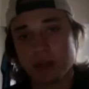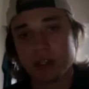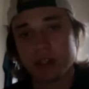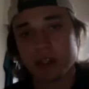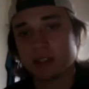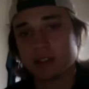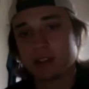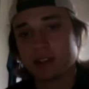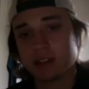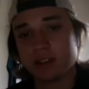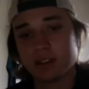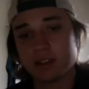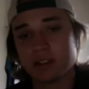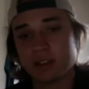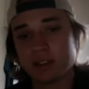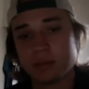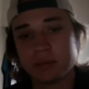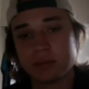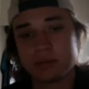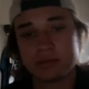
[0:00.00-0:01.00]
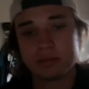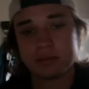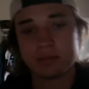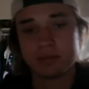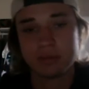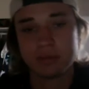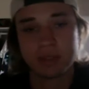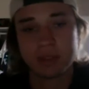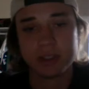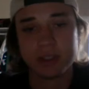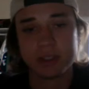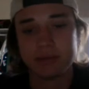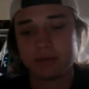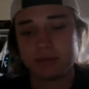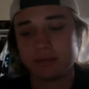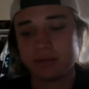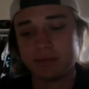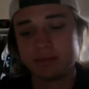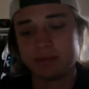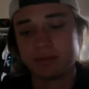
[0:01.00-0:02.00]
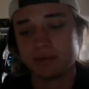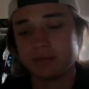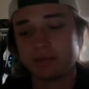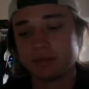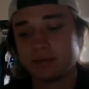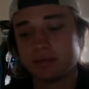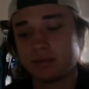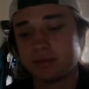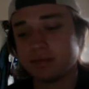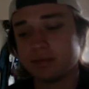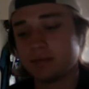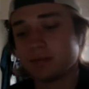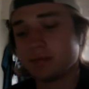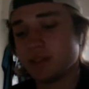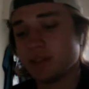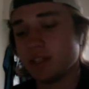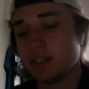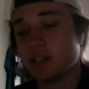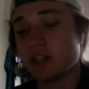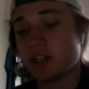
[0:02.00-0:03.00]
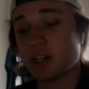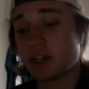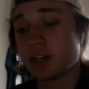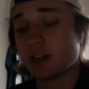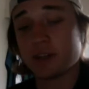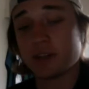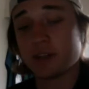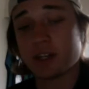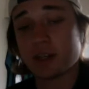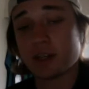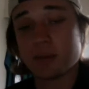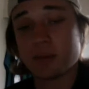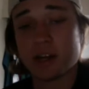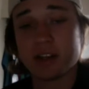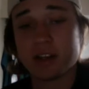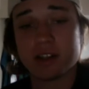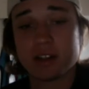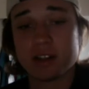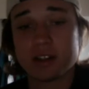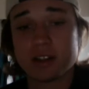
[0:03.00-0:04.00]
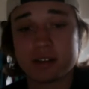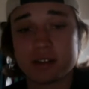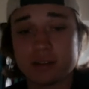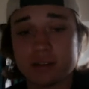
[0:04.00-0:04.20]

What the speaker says: White is the only player. And you're not going to feel good about it either.